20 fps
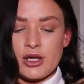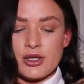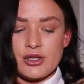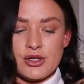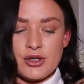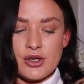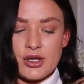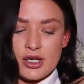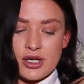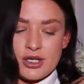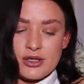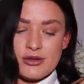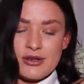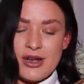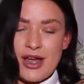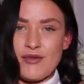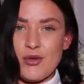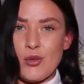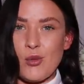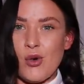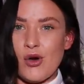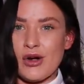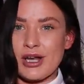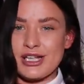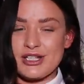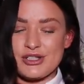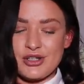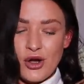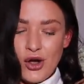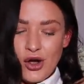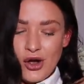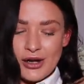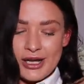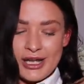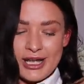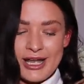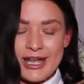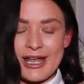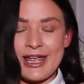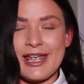You can have a
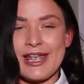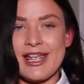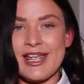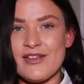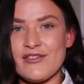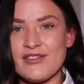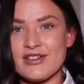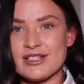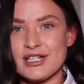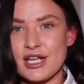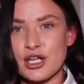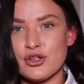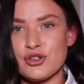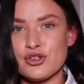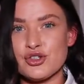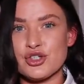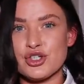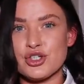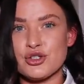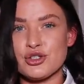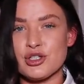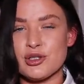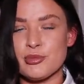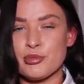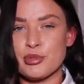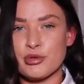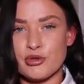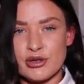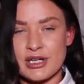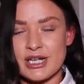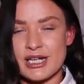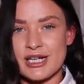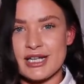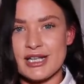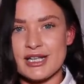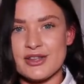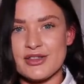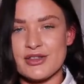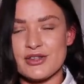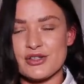walkie-talkie. It even tells you to
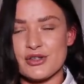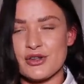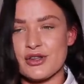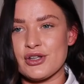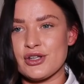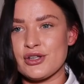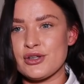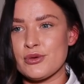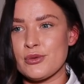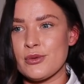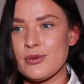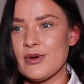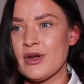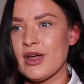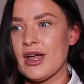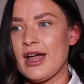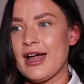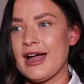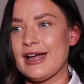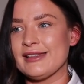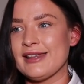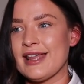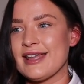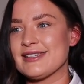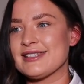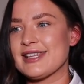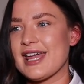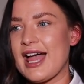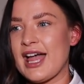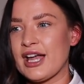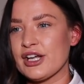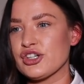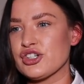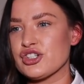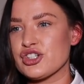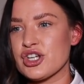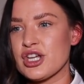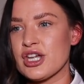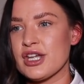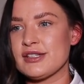breathe so that you are less
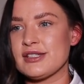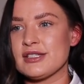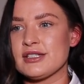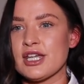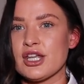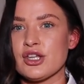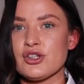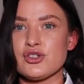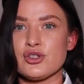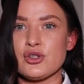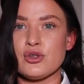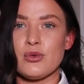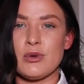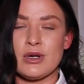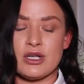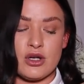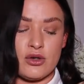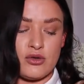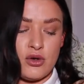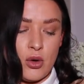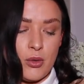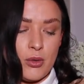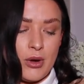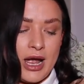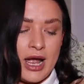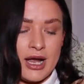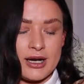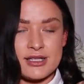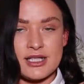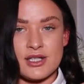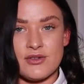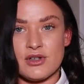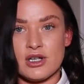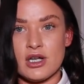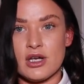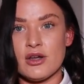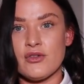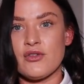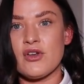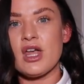anxious. It tells you when you're not active
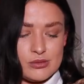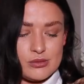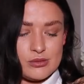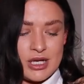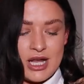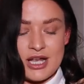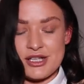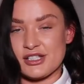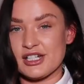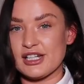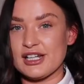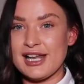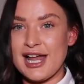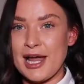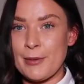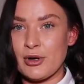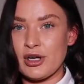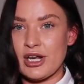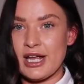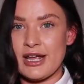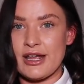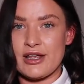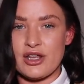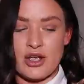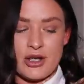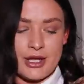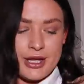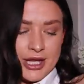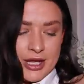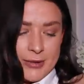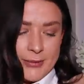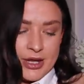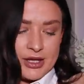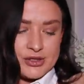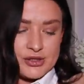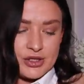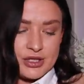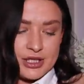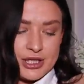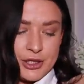enough. It has an alarm on it, your
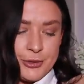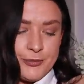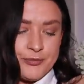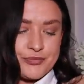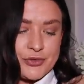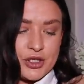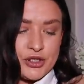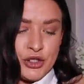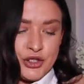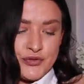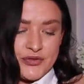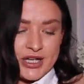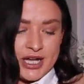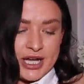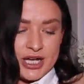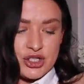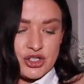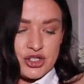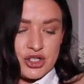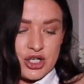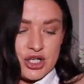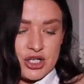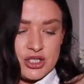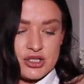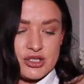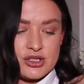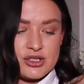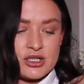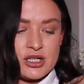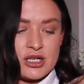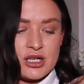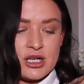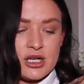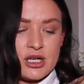emails on it, notifications.